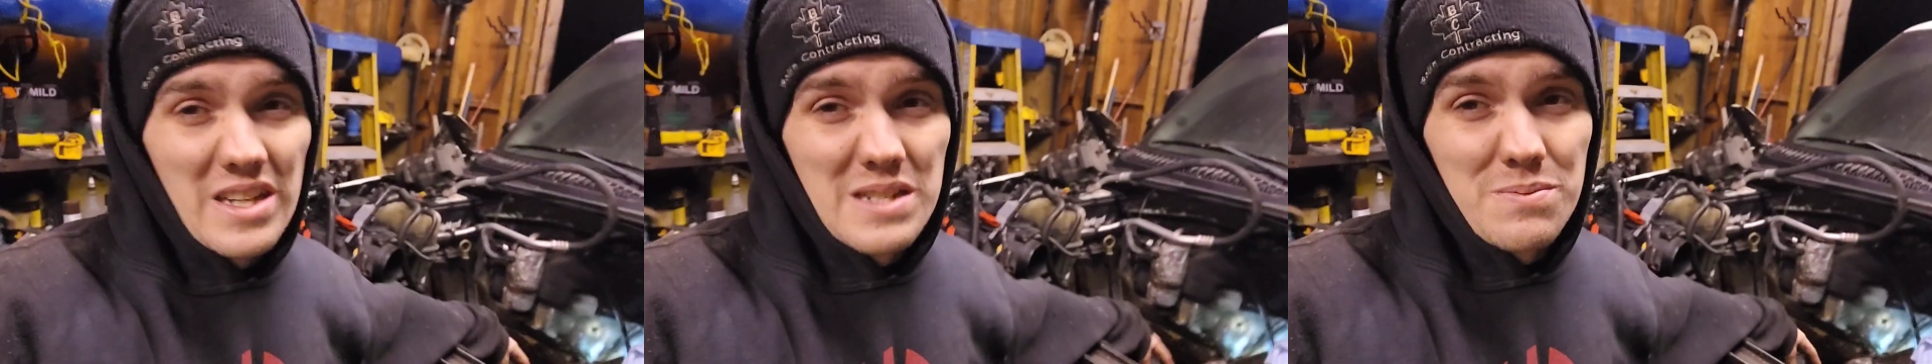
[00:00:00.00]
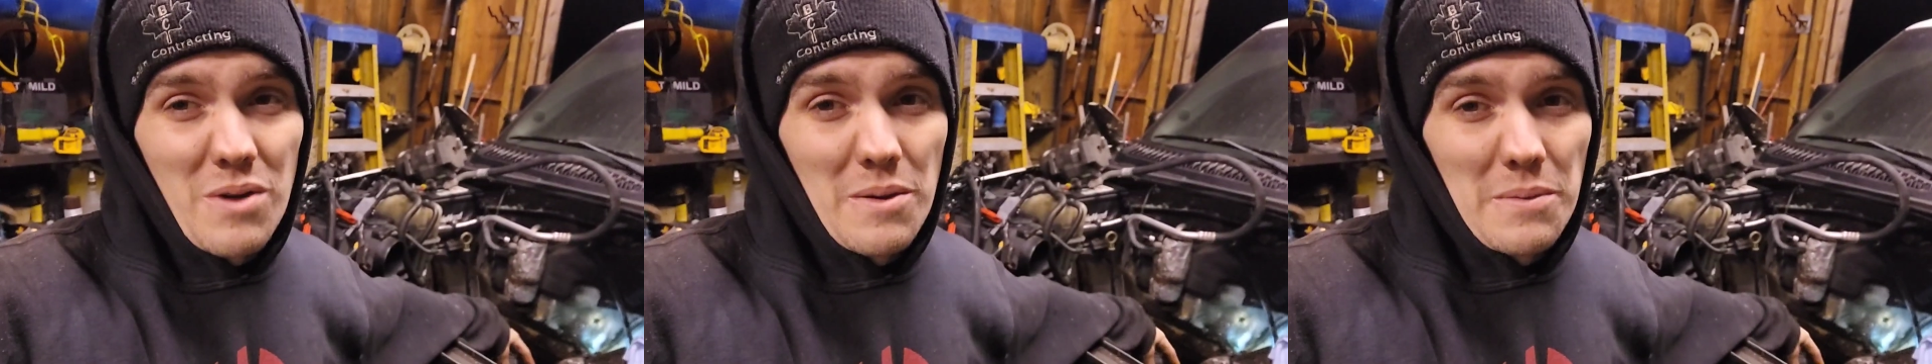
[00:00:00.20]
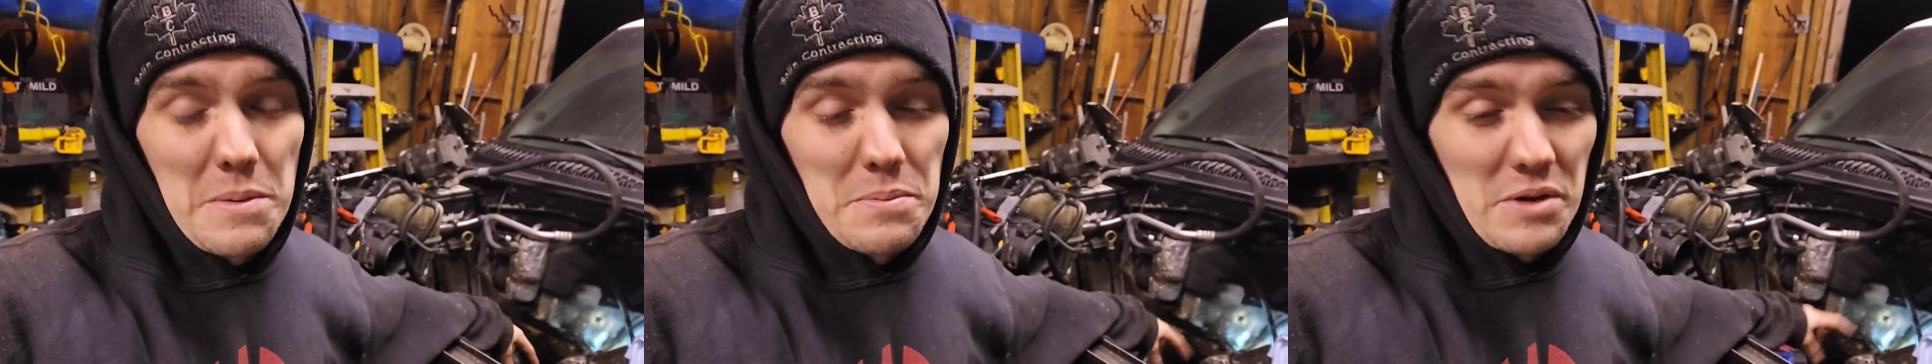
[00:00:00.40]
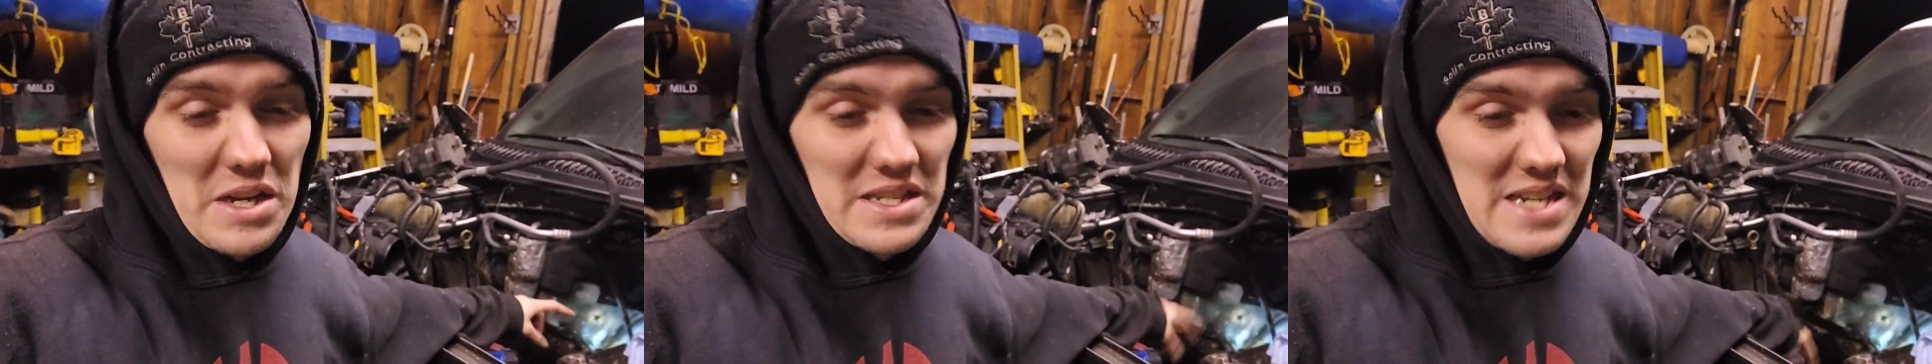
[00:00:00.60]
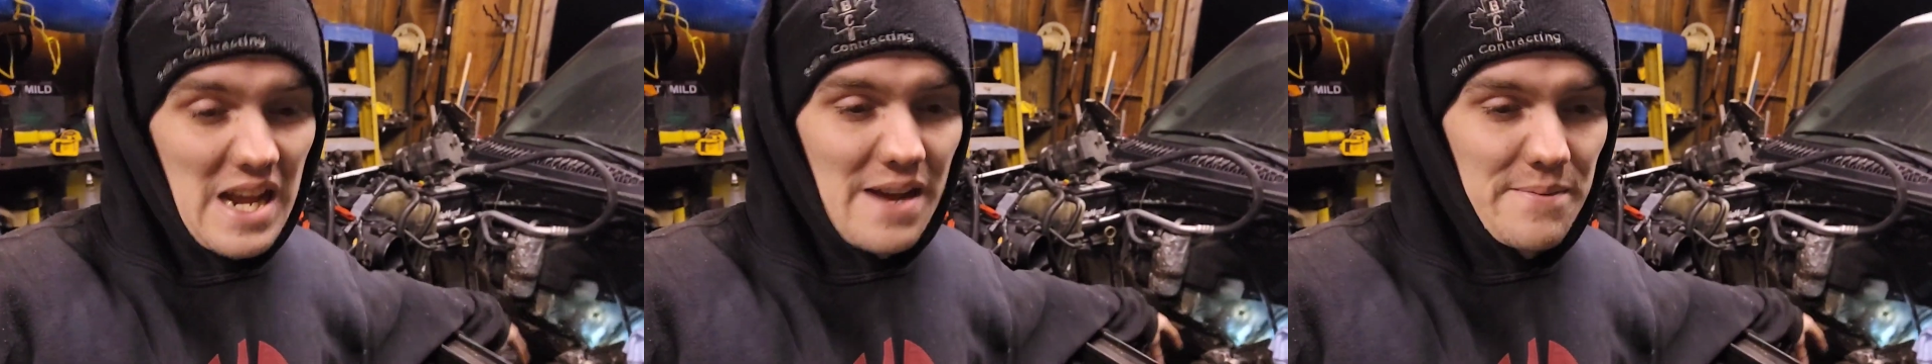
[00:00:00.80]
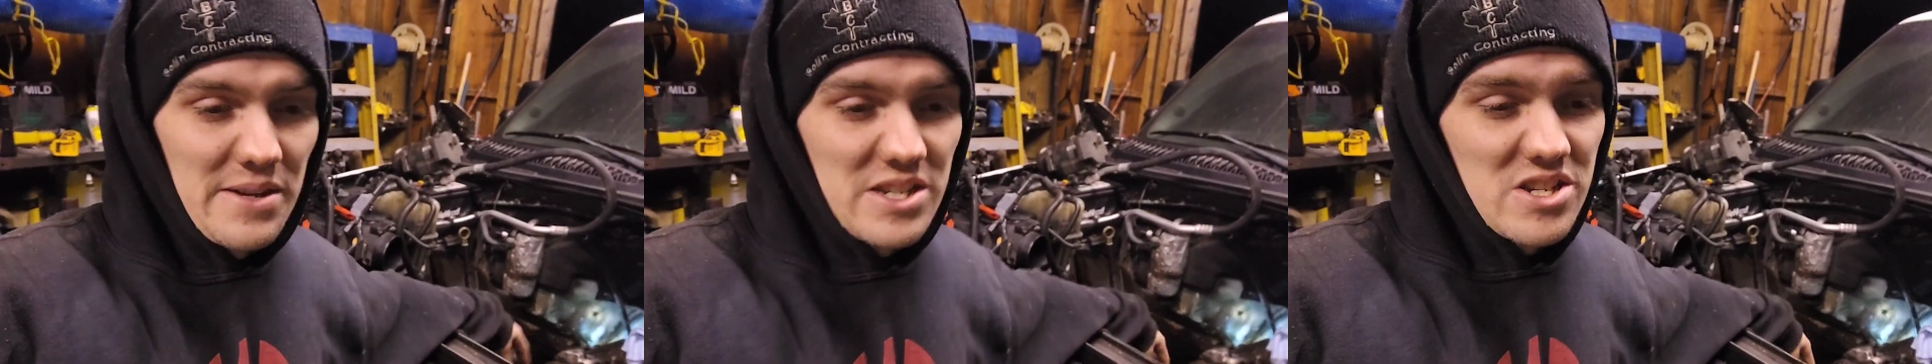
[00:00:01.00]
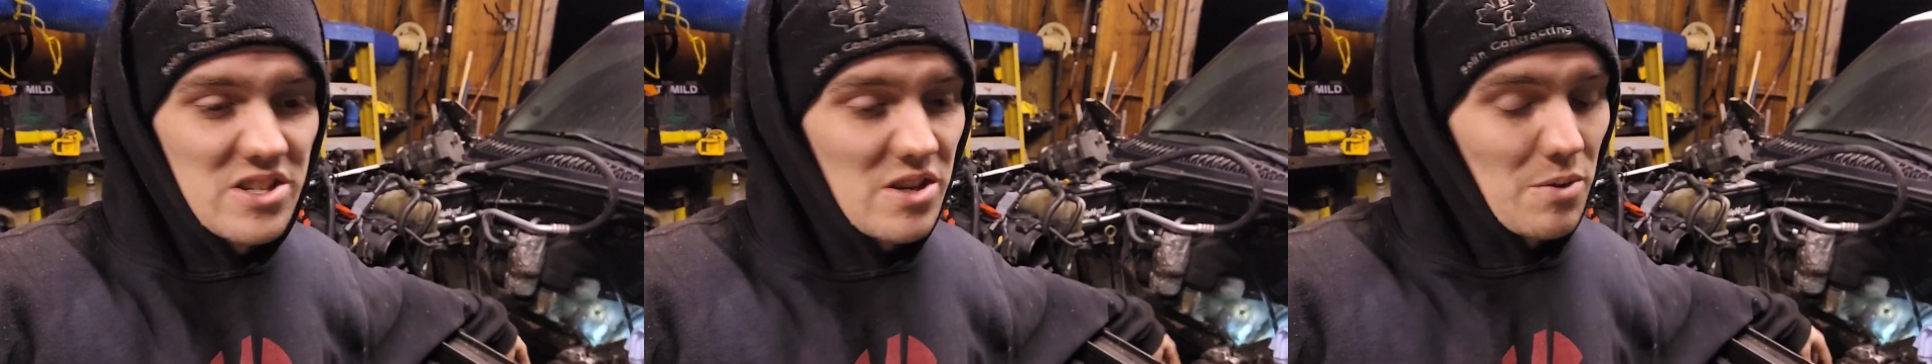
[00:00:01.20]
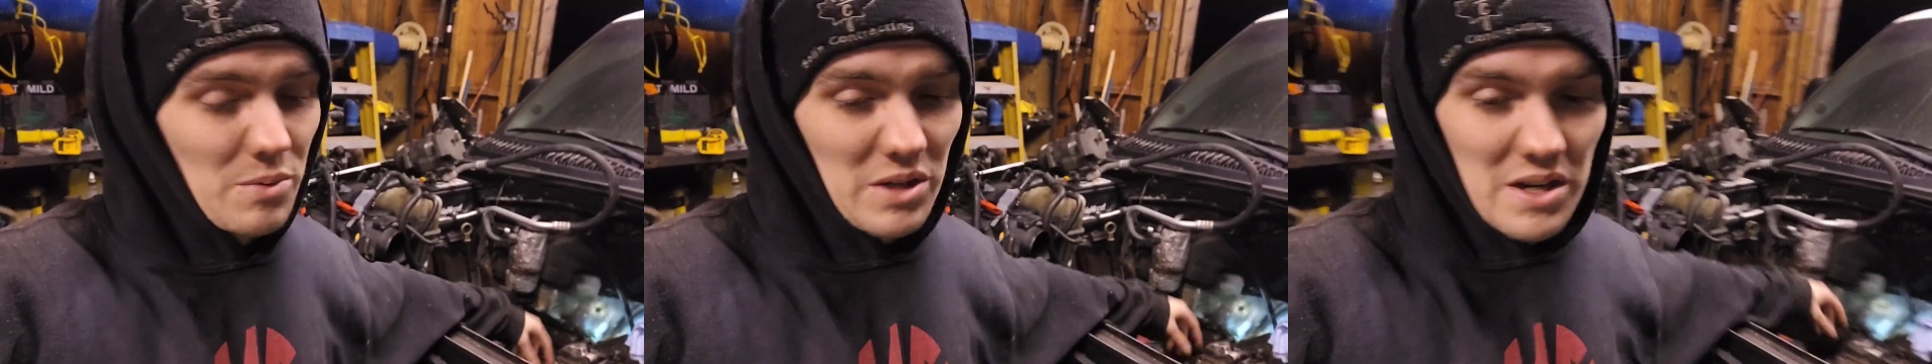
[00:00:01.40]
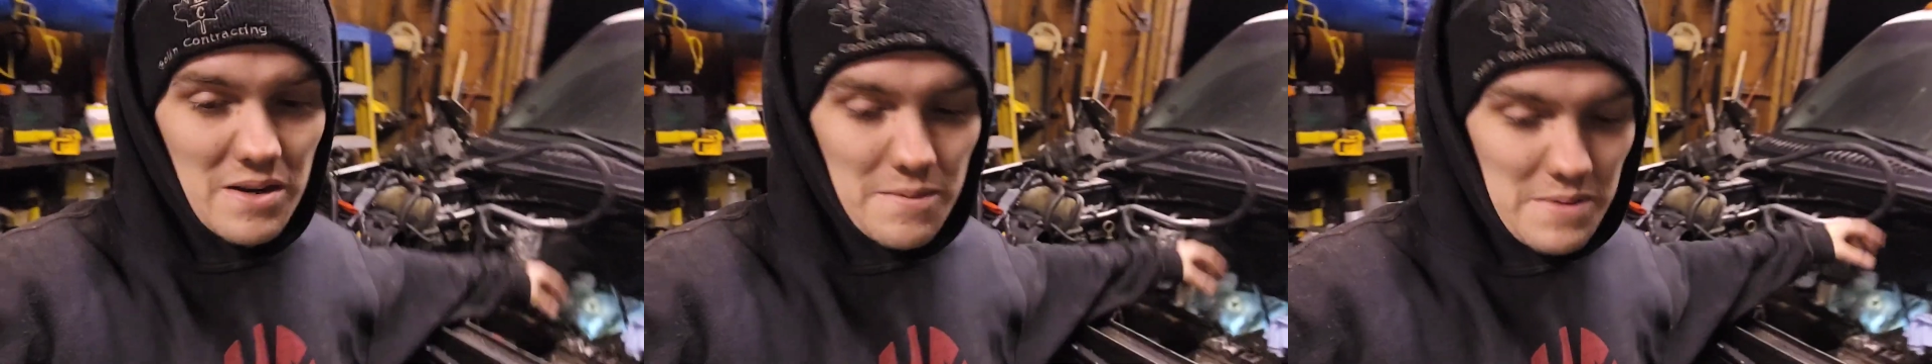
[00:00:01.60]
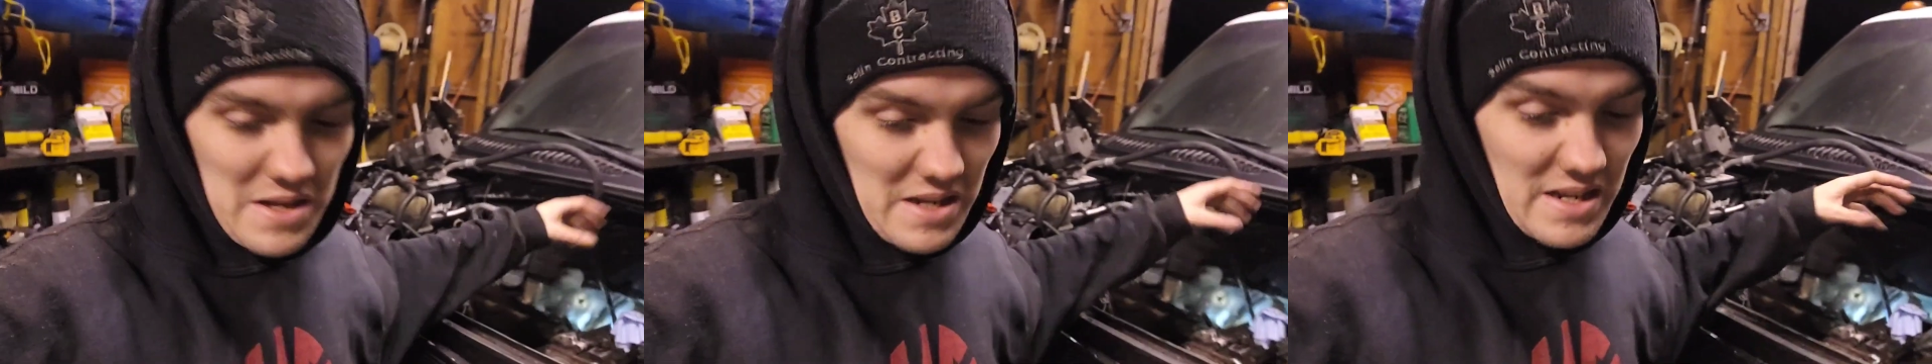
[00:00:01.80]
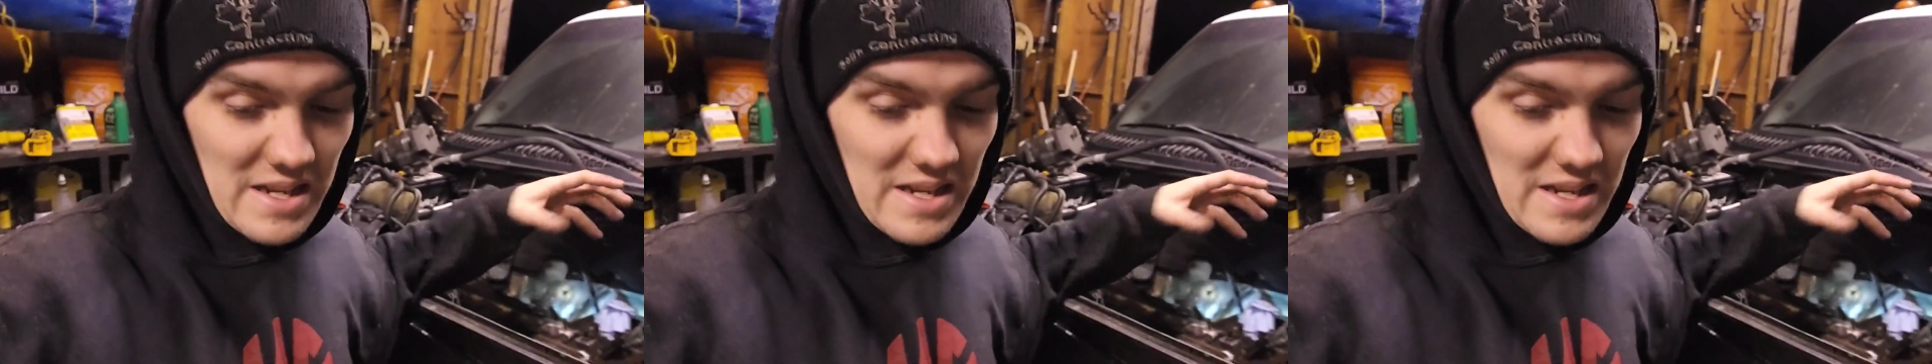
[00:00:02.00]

is probably pretty damaged, so we're going to be